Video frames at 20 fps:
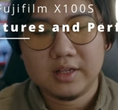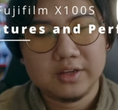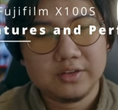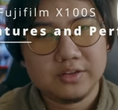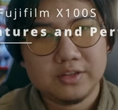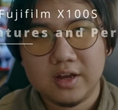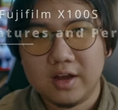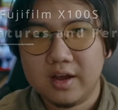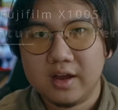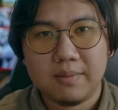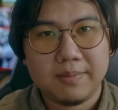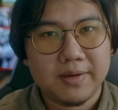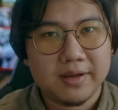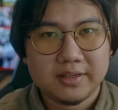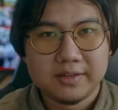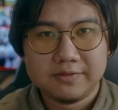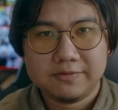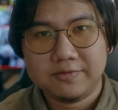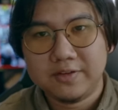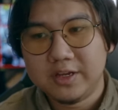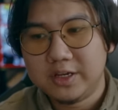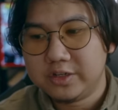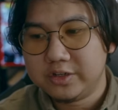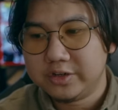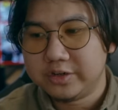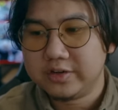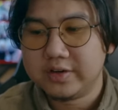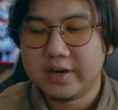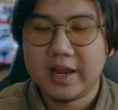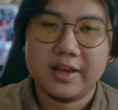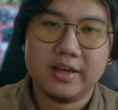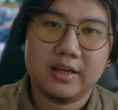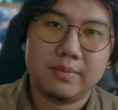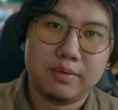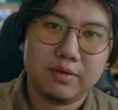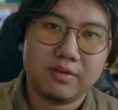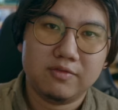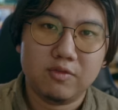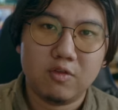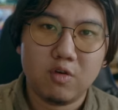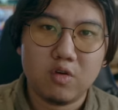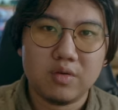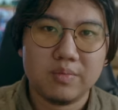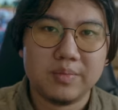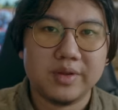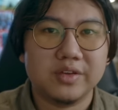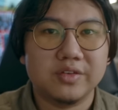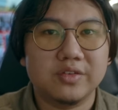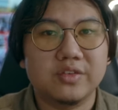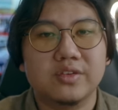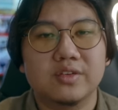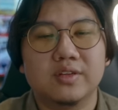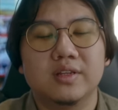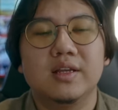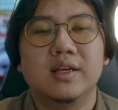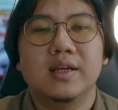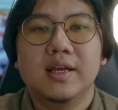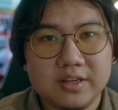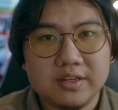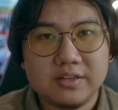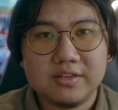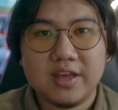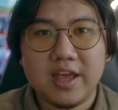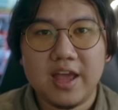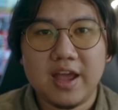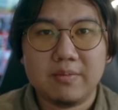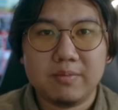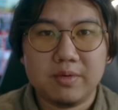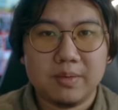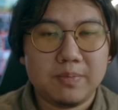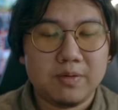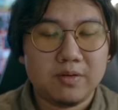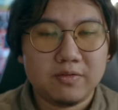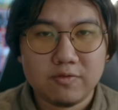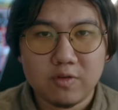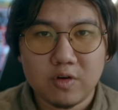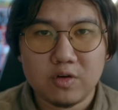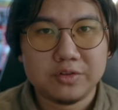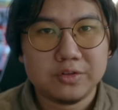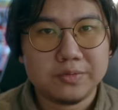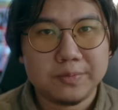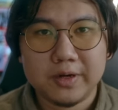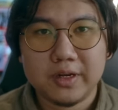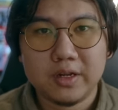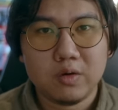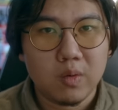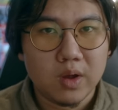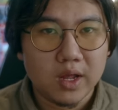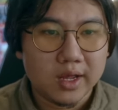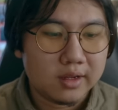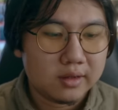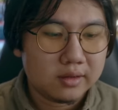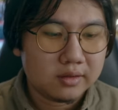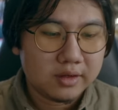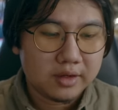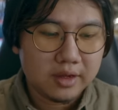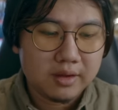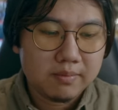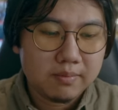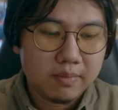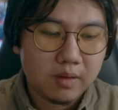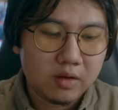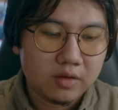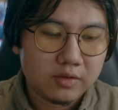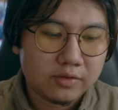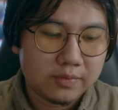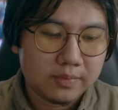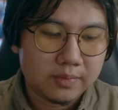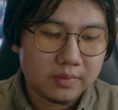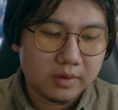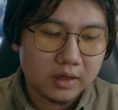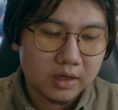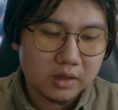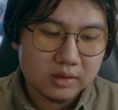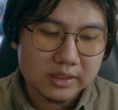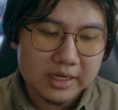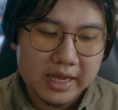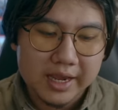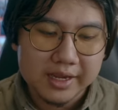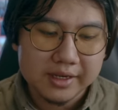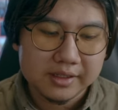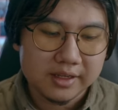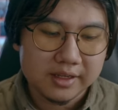let's talk about the feature and the performance. This camera performs pretty well in both low light